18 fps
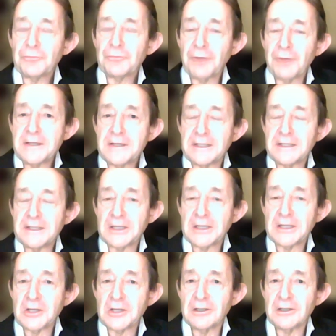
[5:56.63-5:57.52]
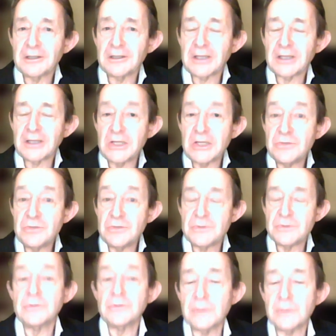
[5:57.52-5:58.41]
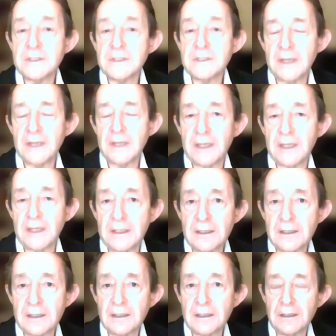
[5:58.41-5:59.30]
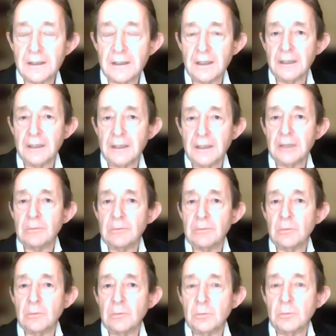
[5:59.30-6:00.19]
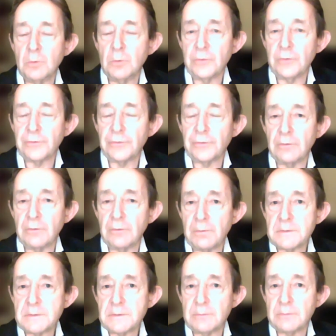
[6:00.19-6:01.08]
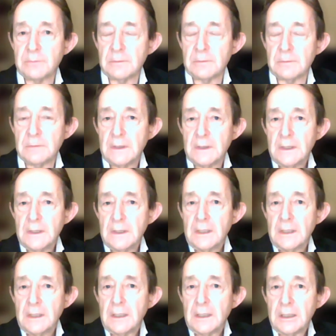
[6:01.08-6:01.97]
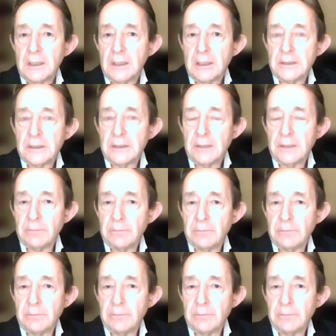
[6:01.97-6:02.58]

writing can you do a day? What's your optimum number